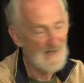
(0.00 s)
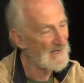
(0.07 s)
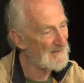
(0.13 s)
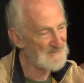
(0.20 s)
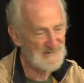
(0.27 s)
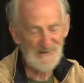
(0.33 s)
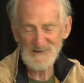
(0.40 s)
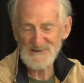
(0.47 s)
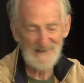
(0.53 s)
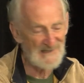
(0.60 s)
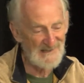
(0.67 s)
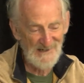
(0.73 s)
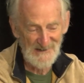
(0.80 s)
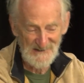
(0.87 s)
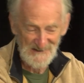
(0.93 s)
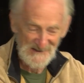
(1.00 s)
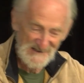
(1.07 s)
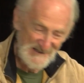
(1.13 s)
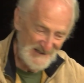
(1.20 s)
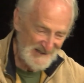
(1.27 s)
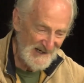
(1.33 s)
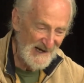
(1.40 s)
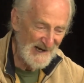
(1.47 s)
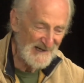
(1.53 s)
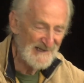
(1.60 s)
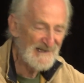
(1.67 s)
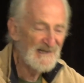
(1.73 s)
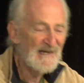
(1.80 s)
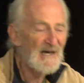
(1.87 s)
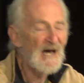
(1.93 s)
i'm certainly not going to say that
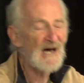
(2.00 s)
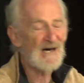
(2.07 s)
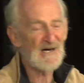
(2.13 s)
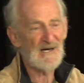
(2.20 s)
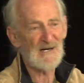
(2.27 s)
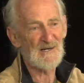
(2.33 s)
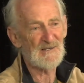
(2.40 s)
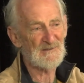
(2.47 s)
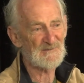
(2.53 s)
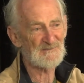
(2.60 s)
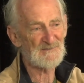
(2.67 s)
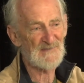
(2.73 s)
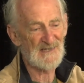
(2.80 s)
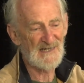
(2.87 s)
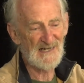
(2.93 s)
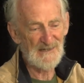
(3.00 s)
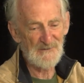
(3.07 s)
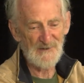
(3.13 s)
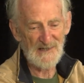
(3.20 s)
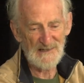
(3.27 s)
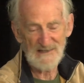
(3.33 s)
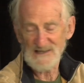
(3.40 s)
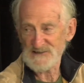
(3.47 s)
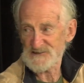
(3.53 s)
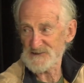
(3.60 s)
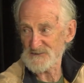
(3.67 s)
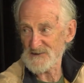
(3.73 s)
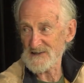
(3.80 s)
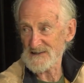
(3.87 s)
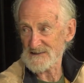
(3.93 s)
uh, but anyway yes
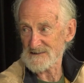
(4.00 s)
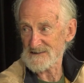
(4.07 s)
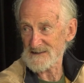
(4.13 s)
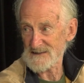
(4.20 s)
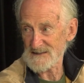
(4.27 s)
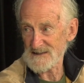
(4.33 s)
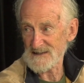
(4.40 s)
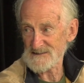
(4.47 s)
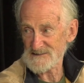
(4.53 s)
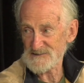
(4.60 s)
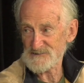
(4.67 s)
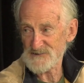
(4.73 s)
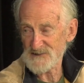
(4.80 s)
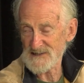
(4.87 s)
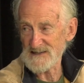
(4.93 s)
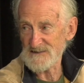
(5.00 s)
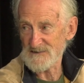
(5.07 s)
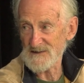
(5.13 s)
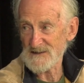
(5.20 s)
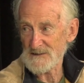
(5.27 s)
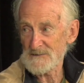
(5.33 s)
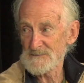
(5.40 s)
you're right that's a tricky thing